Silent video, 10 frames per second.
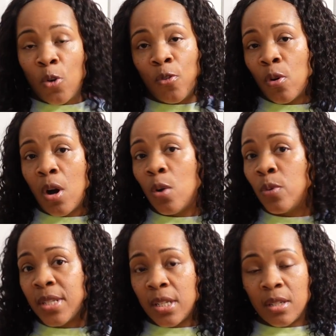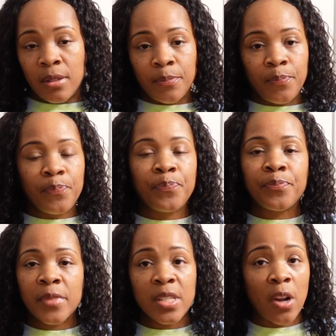overall was
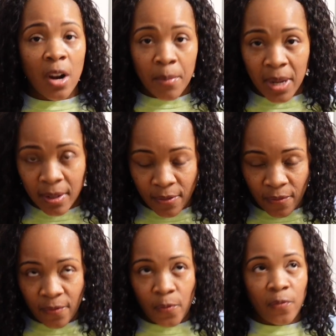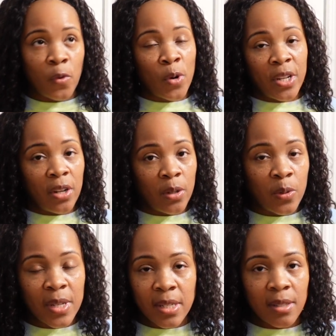sorry, my
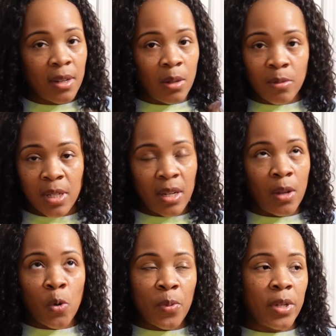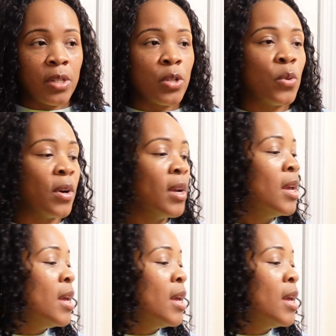4-year-old is closing and opening the door.